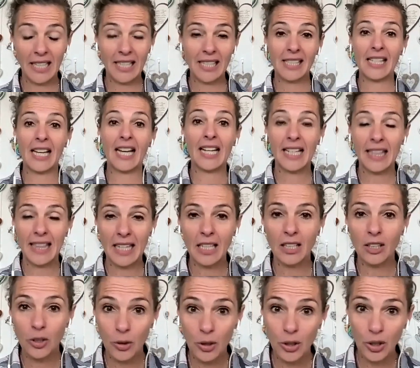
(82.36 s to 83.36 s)
decided that
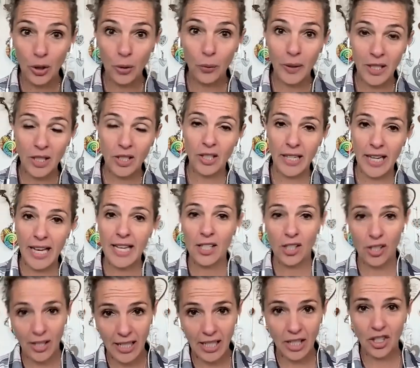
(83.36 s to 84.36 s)
I'll do a new one today.
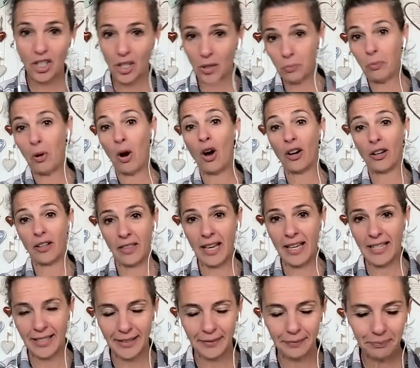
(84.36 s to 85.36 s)
So let's just park
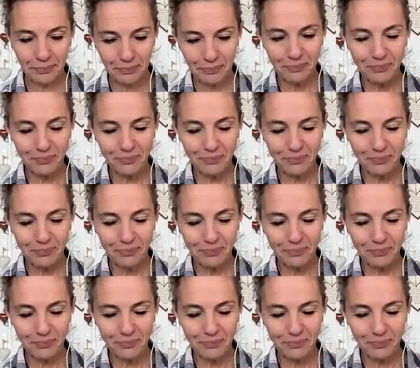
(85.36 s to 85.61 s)
that.